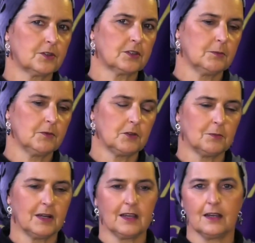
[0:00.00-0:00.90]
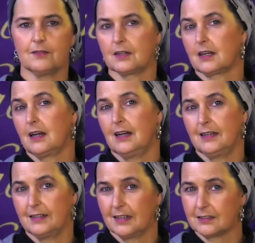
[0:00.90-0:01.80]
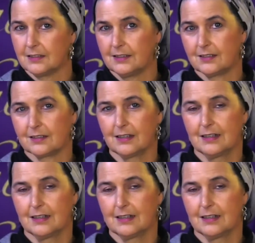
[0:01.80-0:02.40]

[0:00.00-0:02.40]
Some of you might have a chai necklace.